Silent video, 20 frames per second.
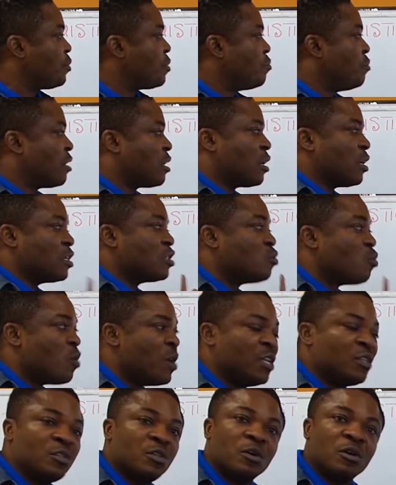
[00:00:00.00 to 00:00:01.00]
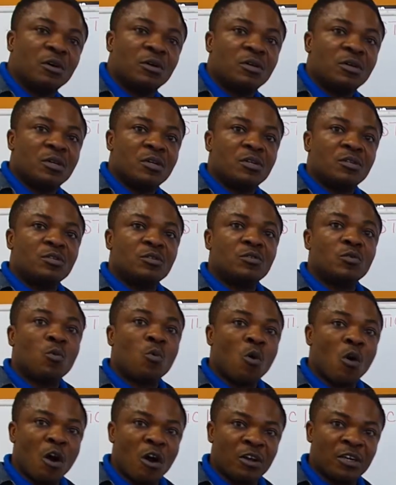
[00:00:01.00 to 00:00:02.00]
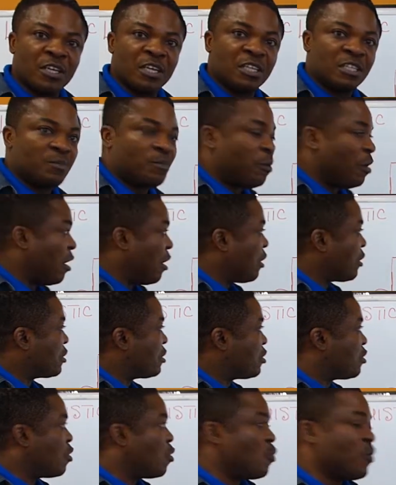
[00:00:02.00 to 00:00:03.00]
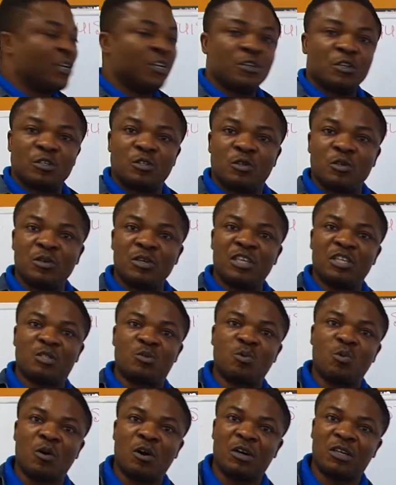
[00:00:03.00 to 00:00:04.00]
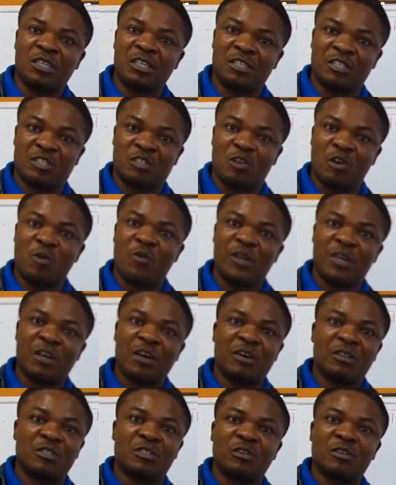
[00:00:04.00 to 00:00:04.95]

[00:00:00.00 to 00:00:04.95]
because window 1 is blocked, so window 2 is what is going on.